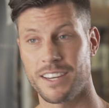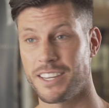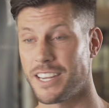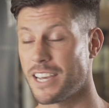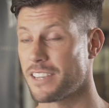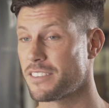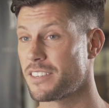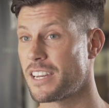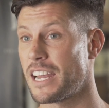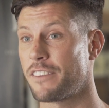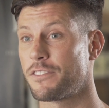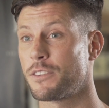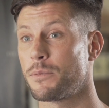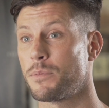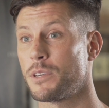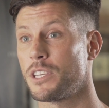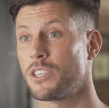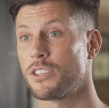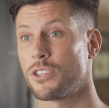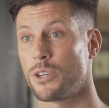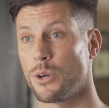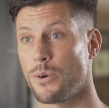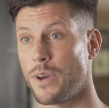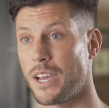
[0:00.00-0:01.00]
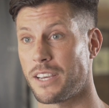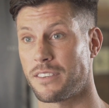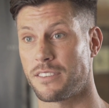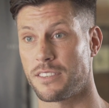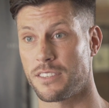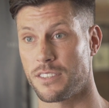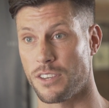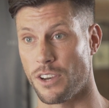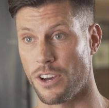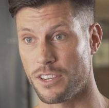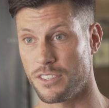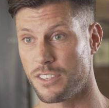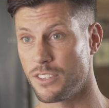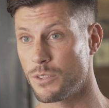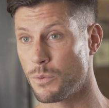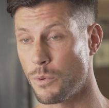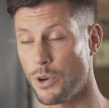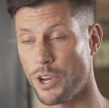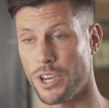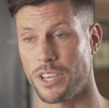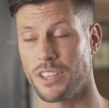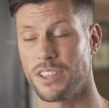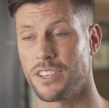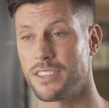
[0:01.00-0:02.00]
Doesn't have to be two exercises
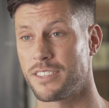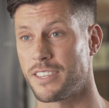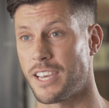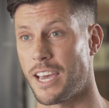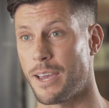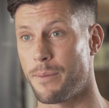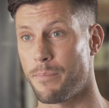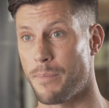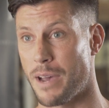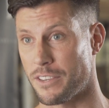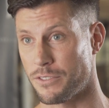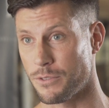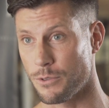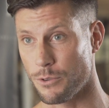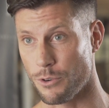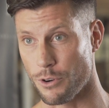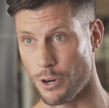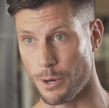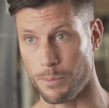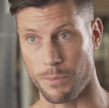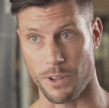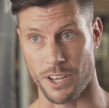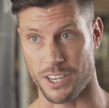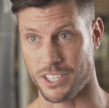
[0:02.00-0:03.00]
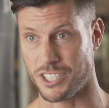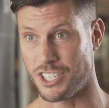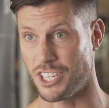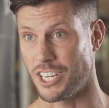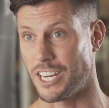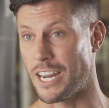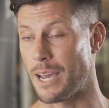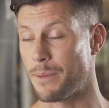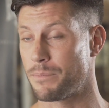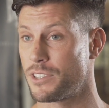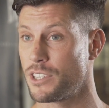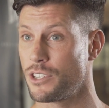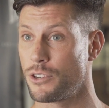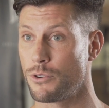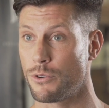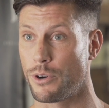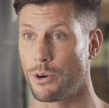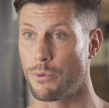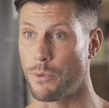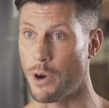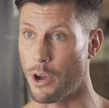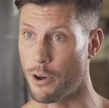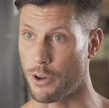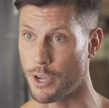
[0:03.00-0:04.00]
working the same muscle group, like chin-ups
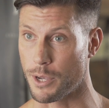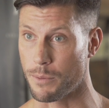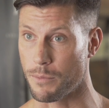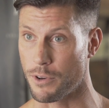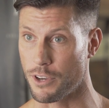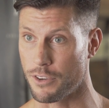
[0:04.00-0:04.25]
into a rowing